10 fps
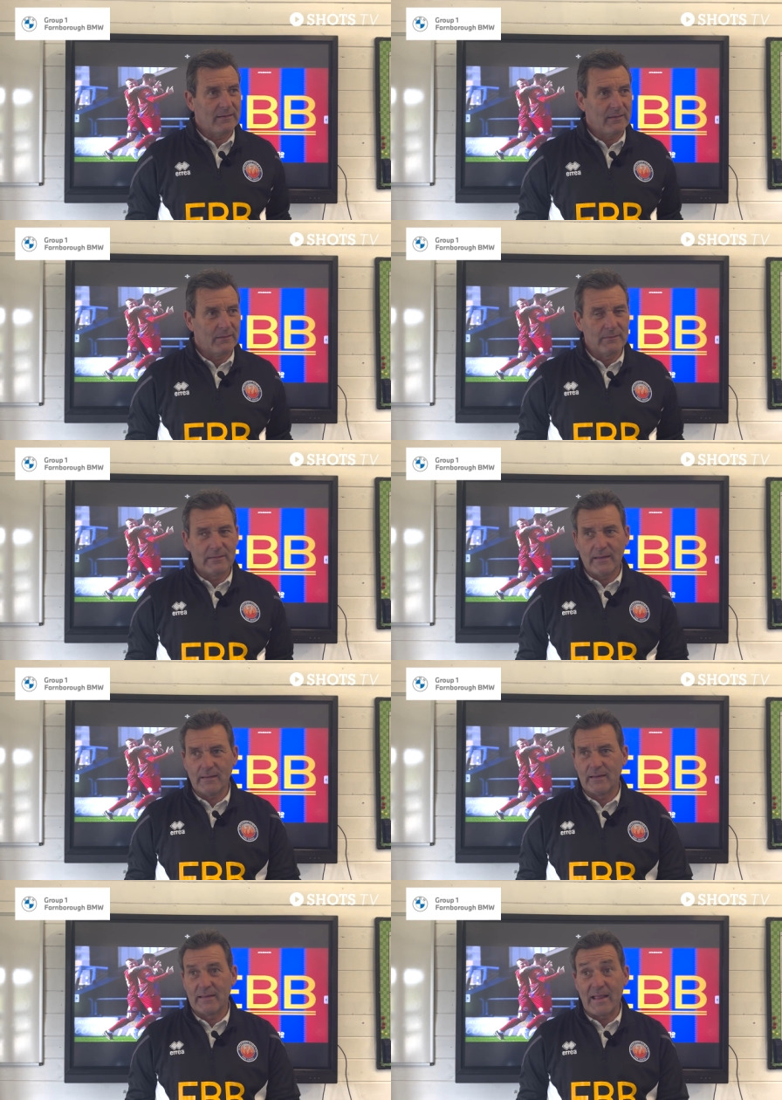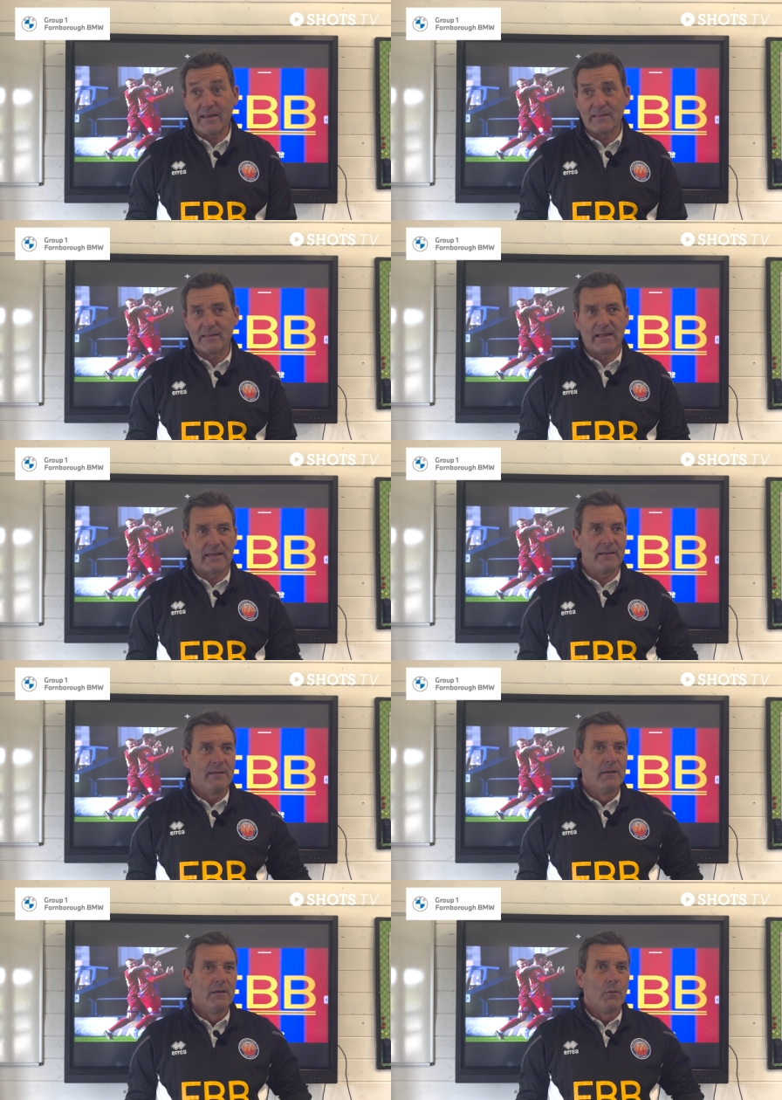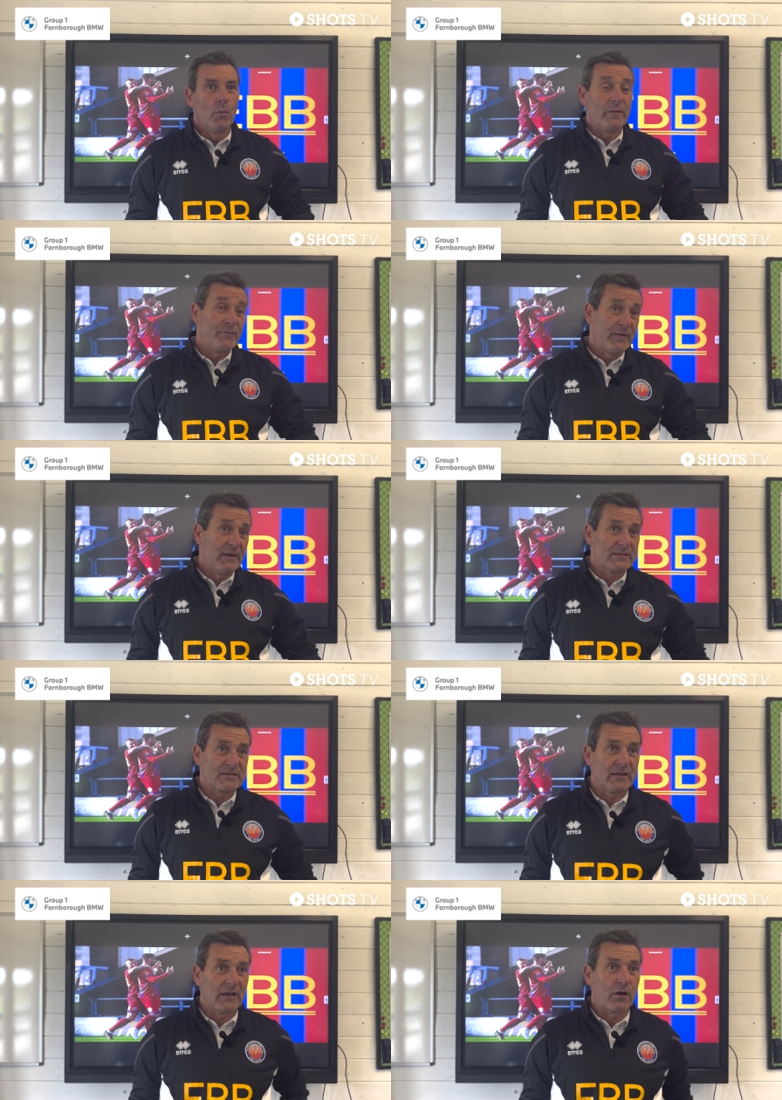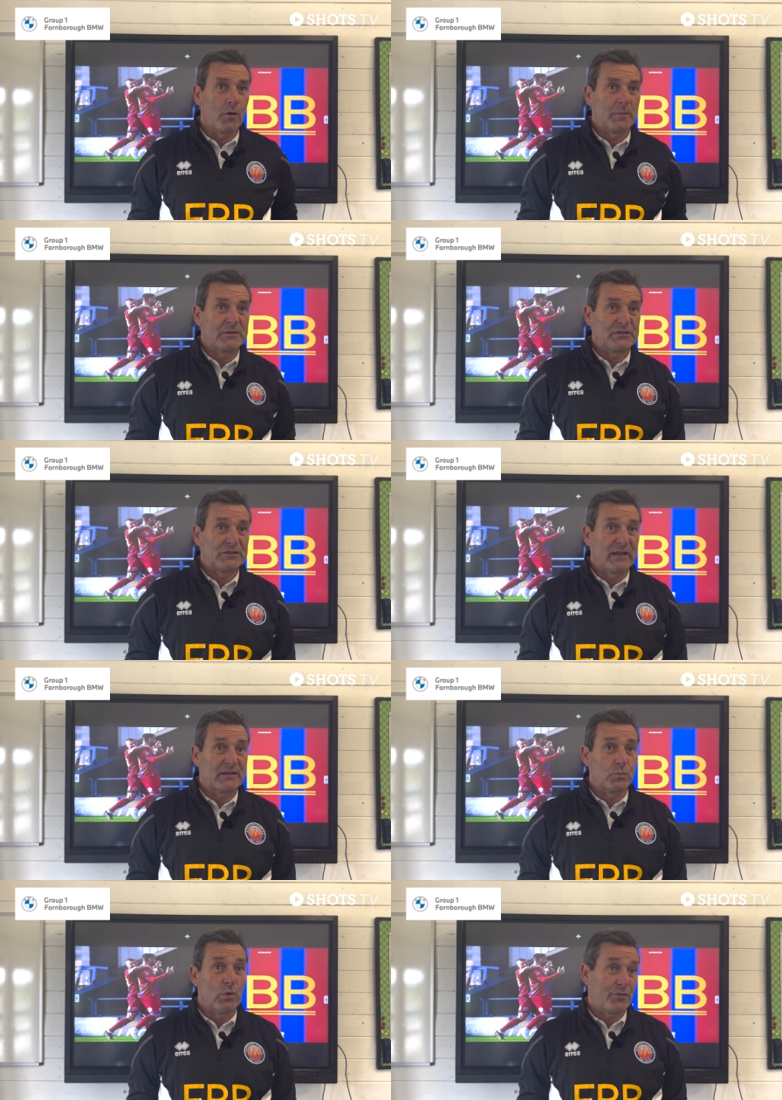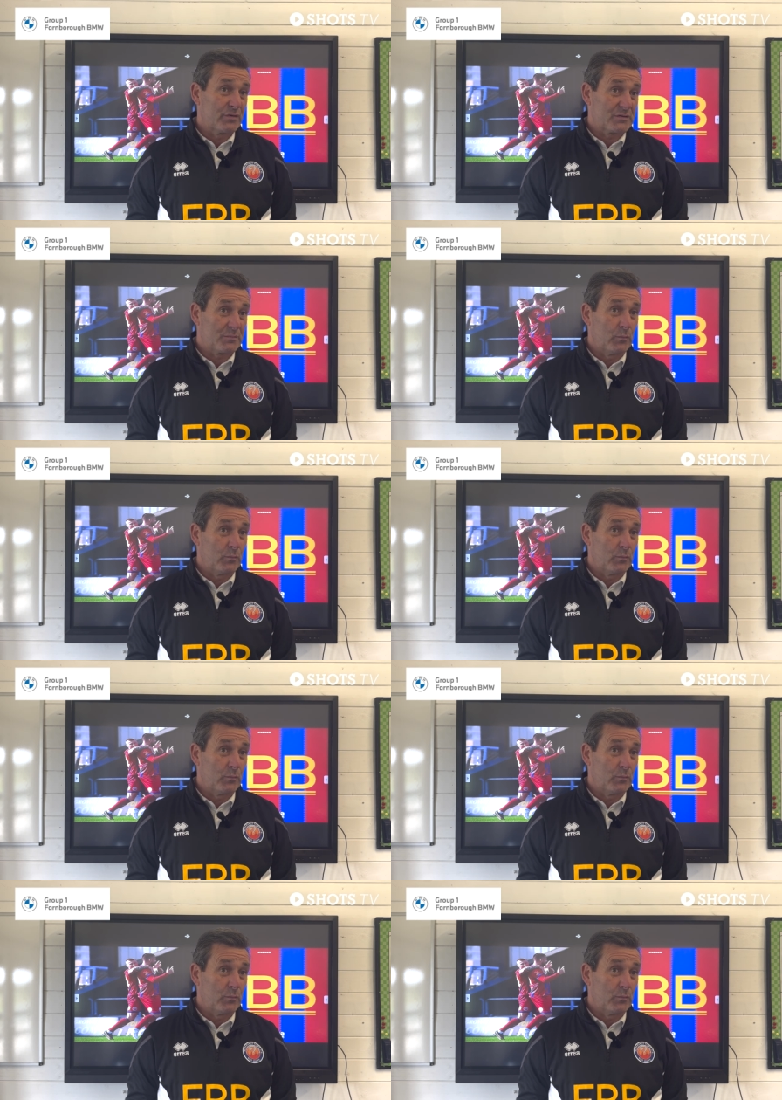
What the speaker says: You know, at the end of the day, we feel it's a competition that's worth us